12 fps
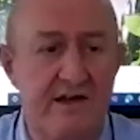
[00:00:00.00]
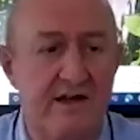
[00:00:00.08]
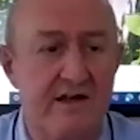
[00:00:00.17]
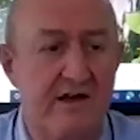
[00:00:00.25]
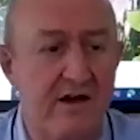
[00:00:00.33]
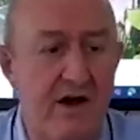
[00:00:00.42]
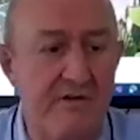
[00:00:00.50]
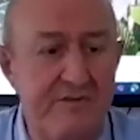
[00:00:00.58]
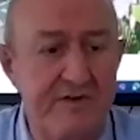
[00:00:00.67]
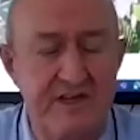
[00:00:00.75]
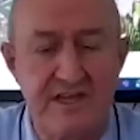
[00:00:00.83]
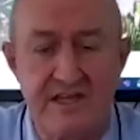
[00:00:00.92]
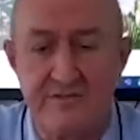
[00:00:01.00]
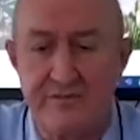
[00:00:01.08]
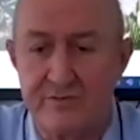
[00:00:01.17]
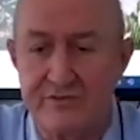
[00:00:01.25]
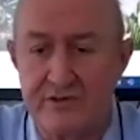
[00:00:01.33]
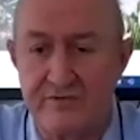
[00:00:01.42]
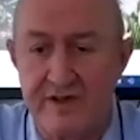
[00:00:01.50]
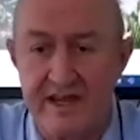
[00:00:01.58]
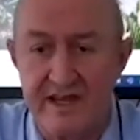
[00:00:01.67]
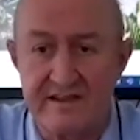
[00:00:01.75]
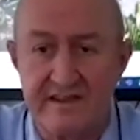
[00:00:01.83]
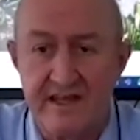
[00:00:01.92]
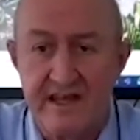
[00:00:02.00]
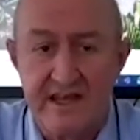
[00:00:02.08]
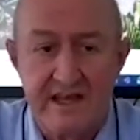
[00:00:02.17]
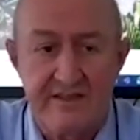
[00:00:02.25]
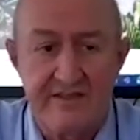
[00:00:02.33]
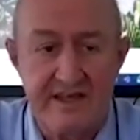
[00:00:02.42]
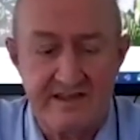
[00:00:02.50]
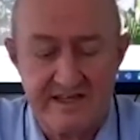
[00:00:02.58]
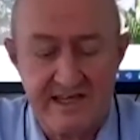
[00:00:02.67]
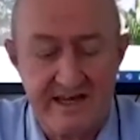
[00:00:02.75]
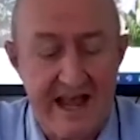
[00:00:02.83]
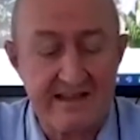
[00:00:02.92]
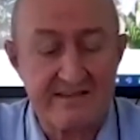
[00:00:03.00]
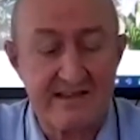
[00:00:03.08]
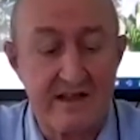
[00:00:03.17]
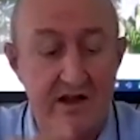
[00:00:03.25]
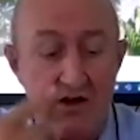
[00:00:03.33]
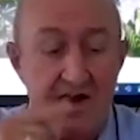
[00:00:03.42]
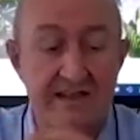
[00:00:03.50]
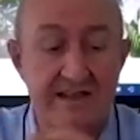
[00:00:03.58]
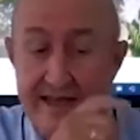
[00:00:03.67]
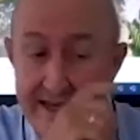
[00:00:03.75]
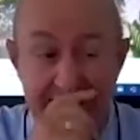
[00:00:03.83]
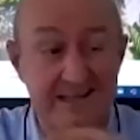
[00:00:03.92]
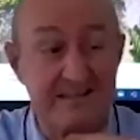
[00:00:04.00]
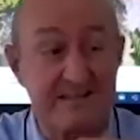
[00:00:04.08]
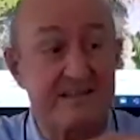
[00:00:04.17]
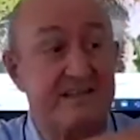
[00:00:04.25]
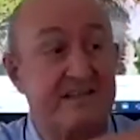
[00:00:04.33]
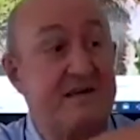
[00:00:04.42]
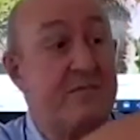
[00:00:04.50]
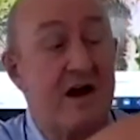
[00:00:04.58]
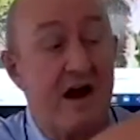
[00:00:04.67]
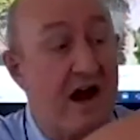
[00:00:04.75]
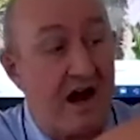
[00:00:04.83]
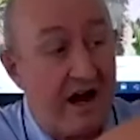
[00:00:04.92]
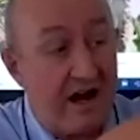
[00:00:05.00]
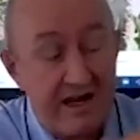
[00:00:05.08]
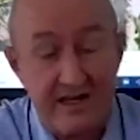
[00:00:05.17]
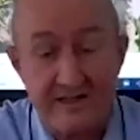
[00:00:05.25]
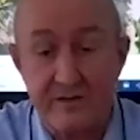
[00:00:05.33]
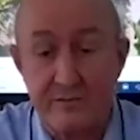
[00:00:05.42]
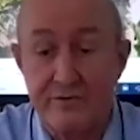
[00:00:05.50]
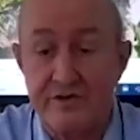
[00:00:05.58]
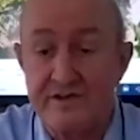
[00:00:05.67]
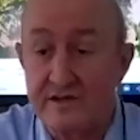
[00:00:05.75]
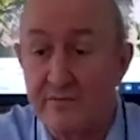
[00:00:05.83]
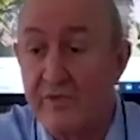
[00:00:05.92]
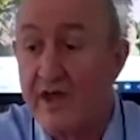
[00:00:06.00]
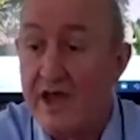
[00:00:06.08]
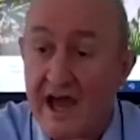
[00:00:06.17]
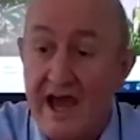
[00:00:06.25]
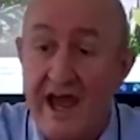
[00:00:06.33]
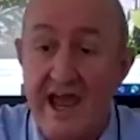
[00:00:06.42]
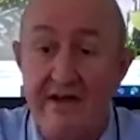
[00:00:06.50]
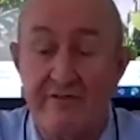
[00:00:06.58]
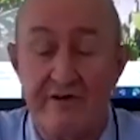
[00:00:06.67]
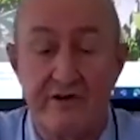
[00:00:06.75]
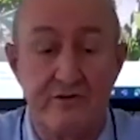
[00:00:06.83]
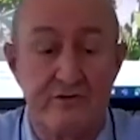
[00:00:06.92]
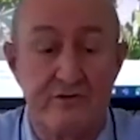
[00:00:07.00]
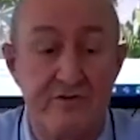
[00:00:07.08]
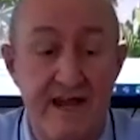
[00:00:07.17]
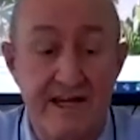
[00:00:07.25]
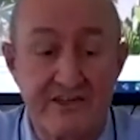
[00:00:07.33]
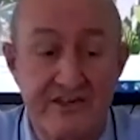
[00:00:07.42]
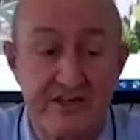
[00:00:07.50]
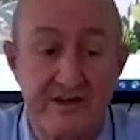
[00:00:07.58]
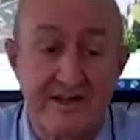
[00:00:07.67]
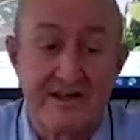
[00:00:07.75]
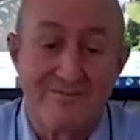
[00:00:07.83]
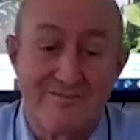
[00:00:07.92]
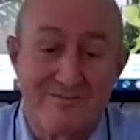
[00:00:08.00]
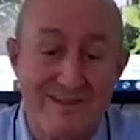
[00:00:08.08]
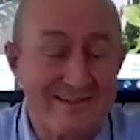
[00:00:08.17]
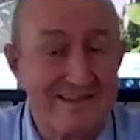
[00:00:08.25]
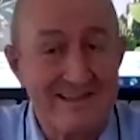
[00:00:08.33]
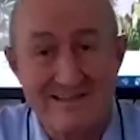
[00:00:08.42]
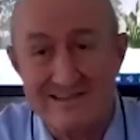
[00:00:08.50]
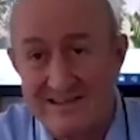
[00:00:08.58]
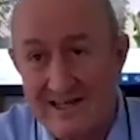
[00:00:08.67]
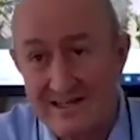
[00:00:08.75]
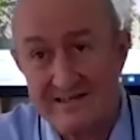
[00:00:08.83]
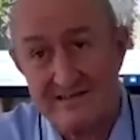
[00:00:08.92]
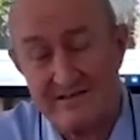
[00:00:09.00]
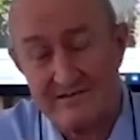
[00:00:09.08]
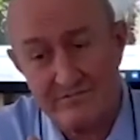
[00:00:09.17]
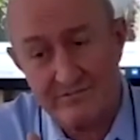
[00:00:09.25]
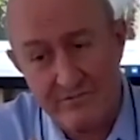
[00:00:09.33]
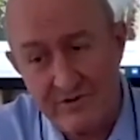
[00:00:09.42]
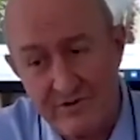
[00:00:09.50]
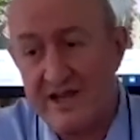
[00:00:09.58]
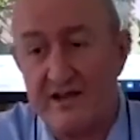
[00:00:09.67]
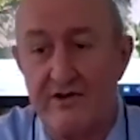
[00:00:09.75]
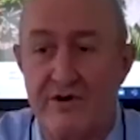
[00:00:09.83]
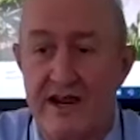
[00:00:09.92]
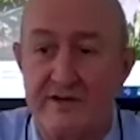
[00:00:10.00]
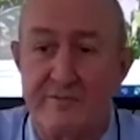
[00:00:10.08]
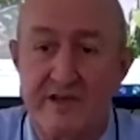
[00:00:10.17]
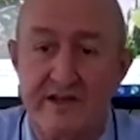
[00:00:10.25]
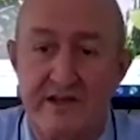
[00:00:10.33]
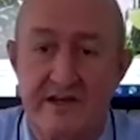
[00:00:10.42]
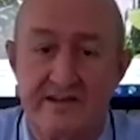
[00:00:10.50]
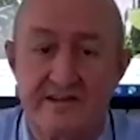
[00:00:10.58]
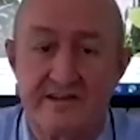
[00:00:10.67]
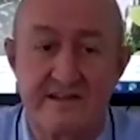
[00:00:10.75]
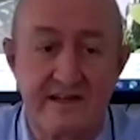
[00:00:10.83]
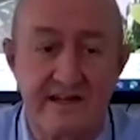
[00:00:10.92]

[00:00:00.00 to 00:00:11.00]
often here from surveyors. They said, as long as I can see my eye in the prism, I have a good reflection. This is not really correct because